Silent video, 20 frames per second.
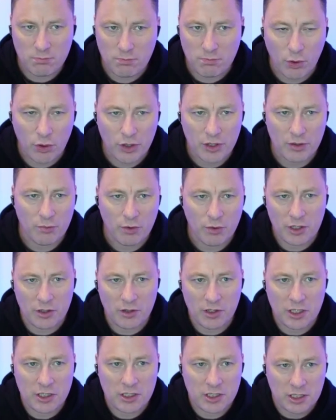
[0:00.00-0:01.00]
point where you
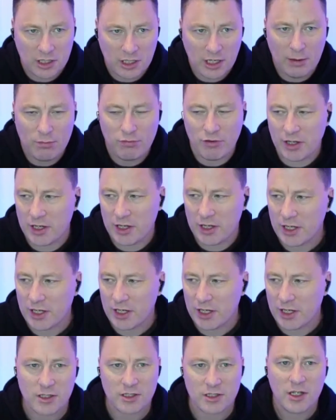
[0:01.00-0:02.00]
need to collaborate again.
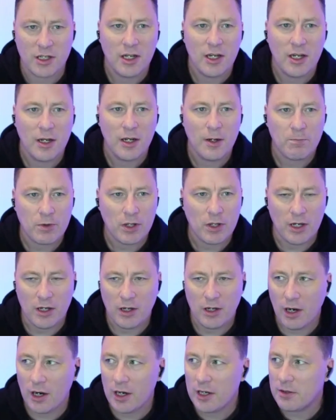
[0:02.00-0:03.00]
It's like
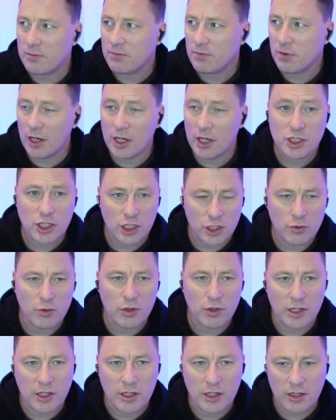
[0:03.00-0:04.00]
I
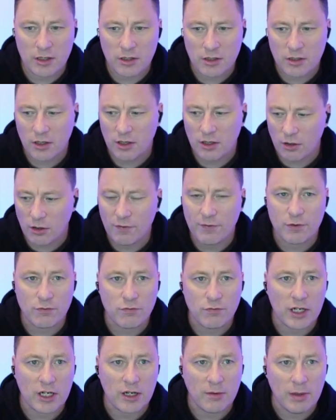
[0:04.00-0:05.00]
genuinely and often
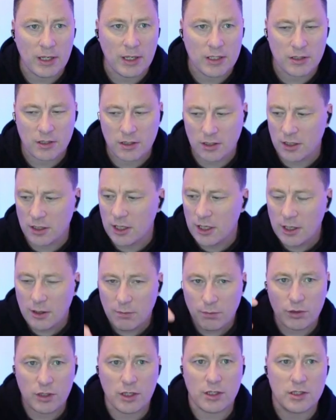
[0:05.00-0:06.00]
recommend that
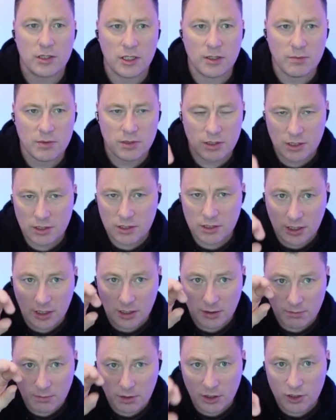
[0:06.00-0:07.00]
product teams need to
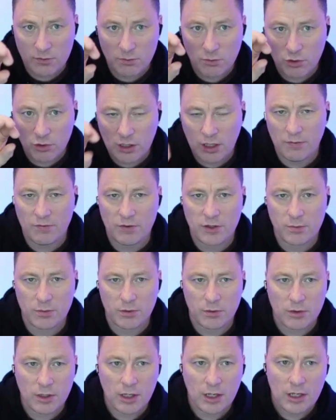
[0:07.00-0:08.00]
get much more
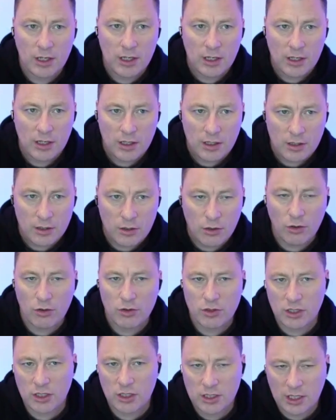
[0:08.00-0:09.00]
comfortable, not
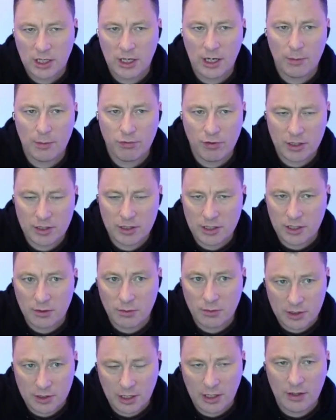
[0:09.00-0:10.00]
just collaborating
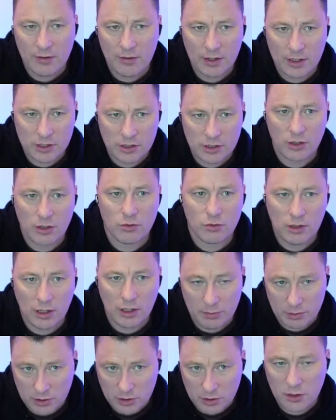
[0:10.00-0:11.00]
with their external, like
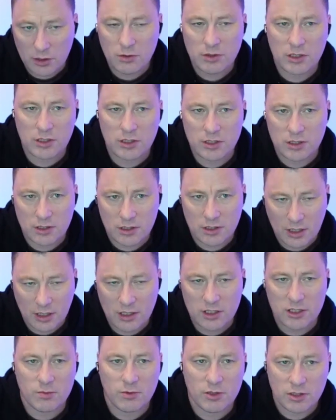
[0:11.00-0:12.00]
with the users and the
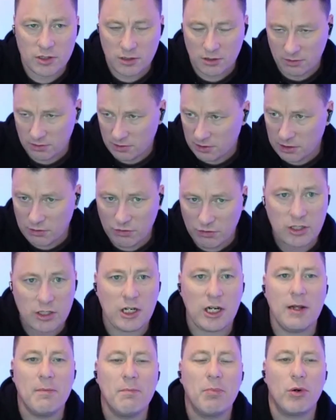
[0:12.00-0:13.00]
customers,
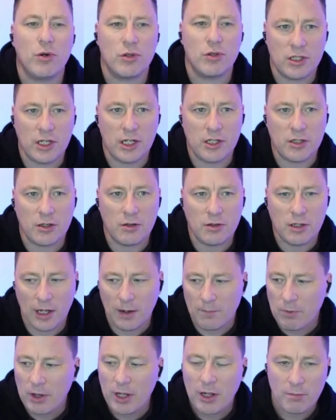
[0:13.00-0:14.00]
critically important that they do that,
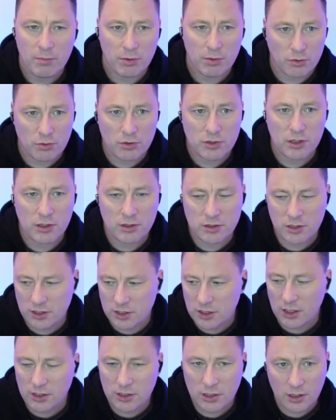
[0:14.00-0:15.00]
but also to
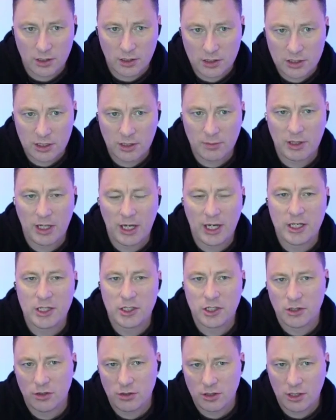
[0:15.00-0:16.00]
start turning some of that
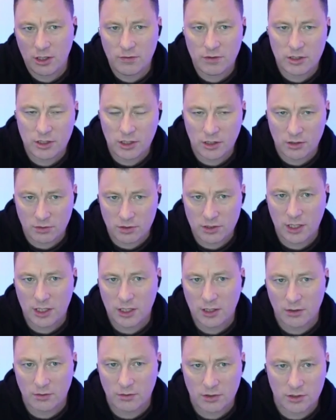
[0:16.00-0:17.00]
energy on their internal
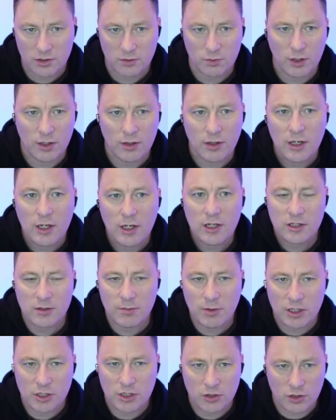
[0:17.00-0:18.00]
stakeholders as well, to
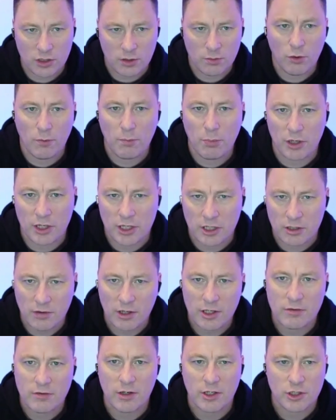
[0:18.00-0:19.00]
make sure that we're pulling in the
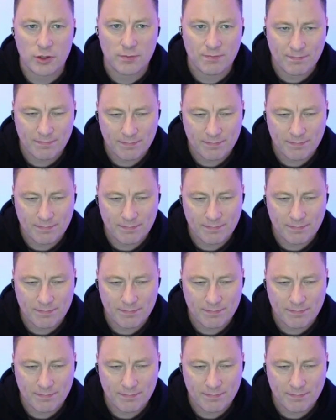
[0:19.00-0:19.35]
right direction.